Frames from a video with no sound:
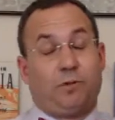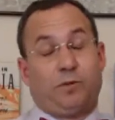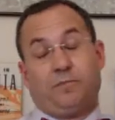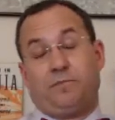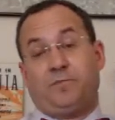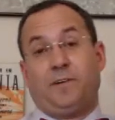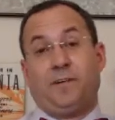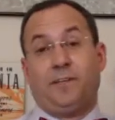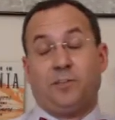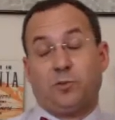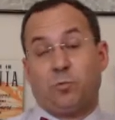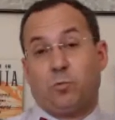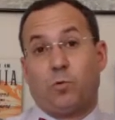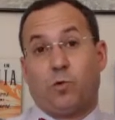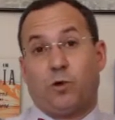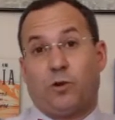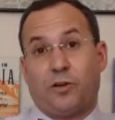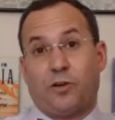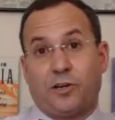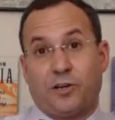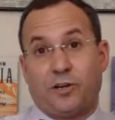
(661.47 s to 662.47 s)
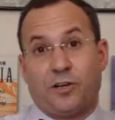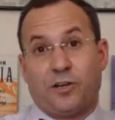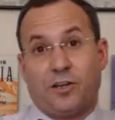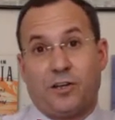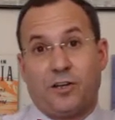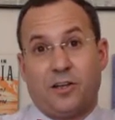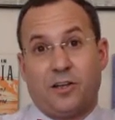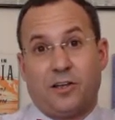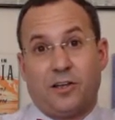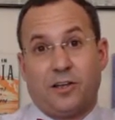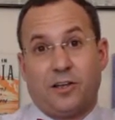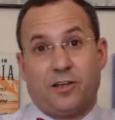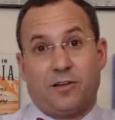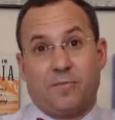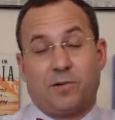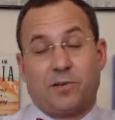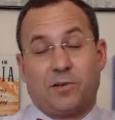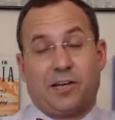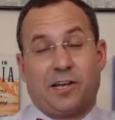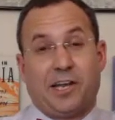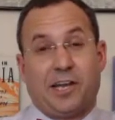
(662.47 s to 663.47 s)
defense work,
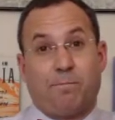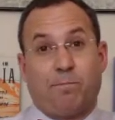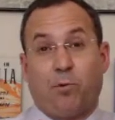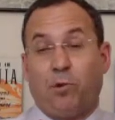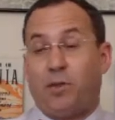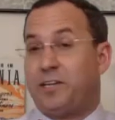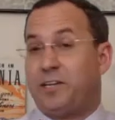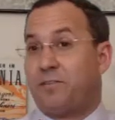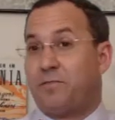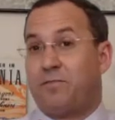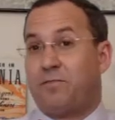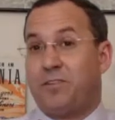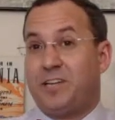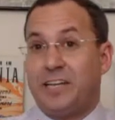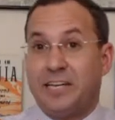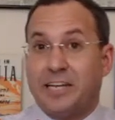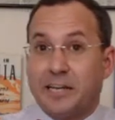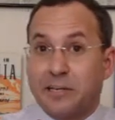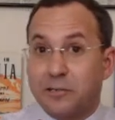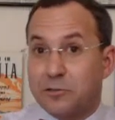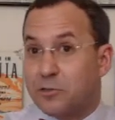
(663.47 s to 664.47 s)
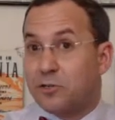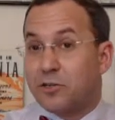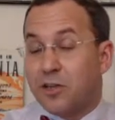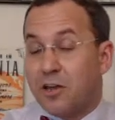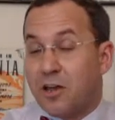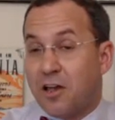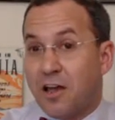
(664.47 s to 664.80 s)
but I had plaintiff leanings.